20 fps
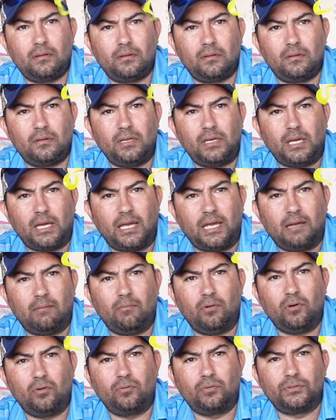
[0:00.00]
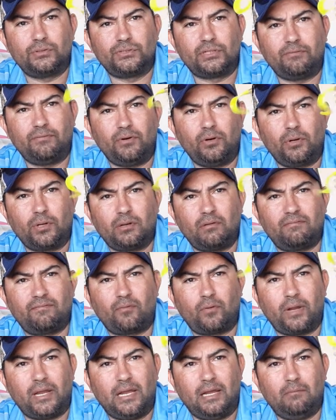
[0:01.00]
the AM lures. If you're looking
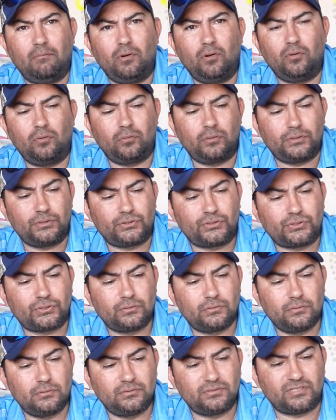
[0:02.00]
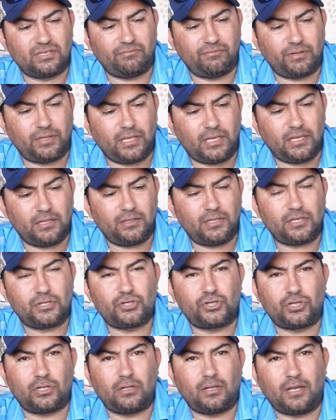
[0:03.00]
for AM lures, 7 Day
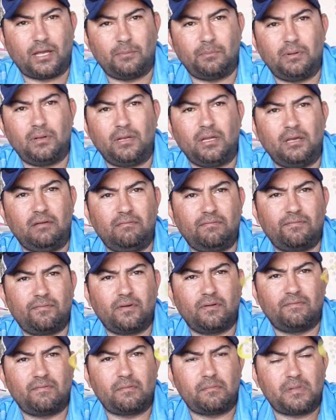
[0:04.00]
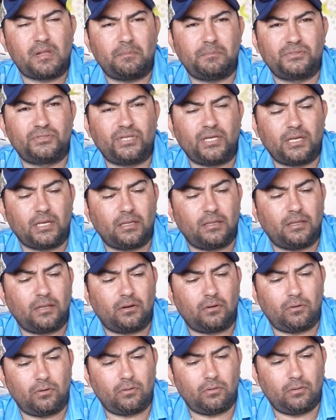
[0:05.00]
Addiction, I believe, if I'm not mistaken,
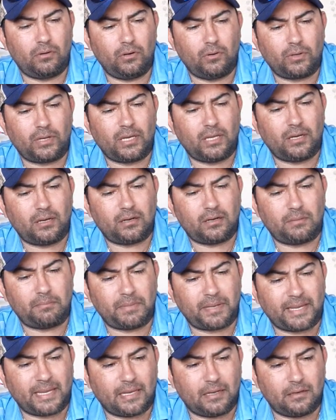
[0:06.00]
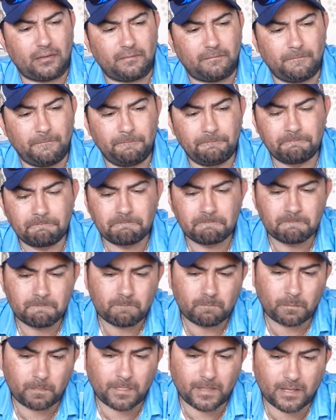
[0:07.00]
they're located in McAllen.
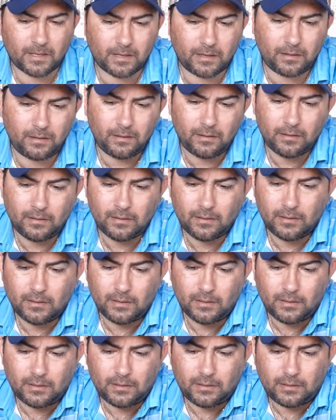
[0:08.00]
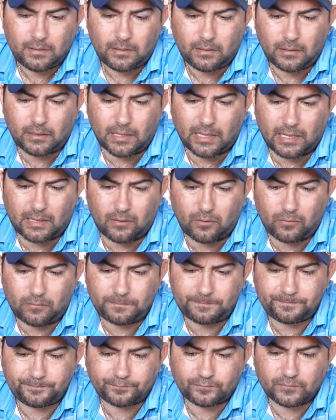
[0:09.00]
Okay. Now,
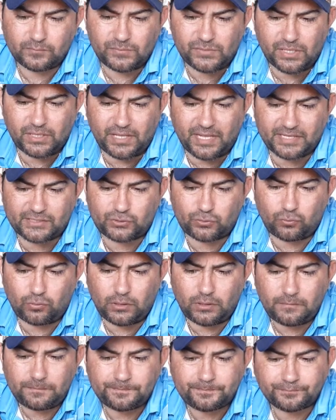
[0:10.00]
the next one